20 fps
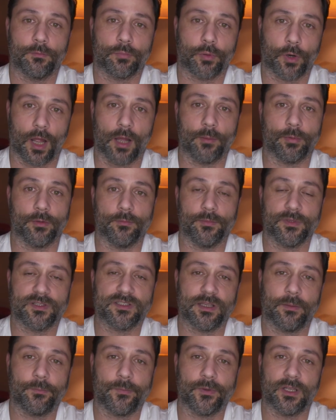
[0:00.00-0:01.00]
problem.
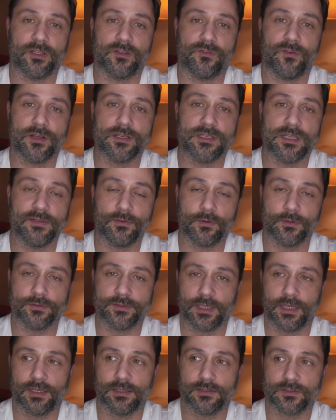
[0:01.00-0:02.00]
It's something that's very difficult
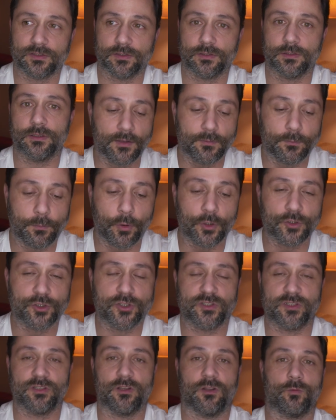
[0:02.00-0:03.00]
to answer. It
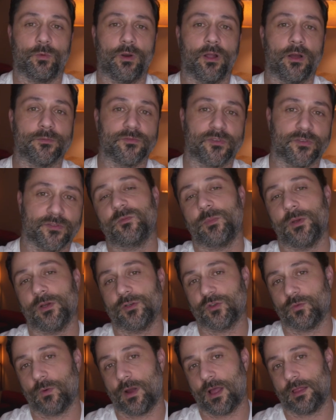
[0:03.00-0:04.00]
pushes into the realms of
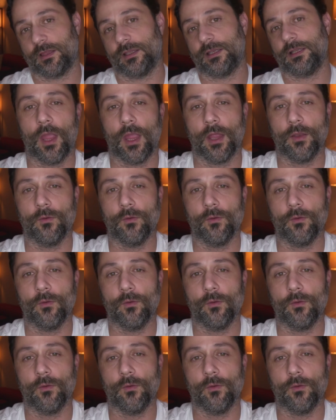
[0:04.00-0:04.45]
spirituality.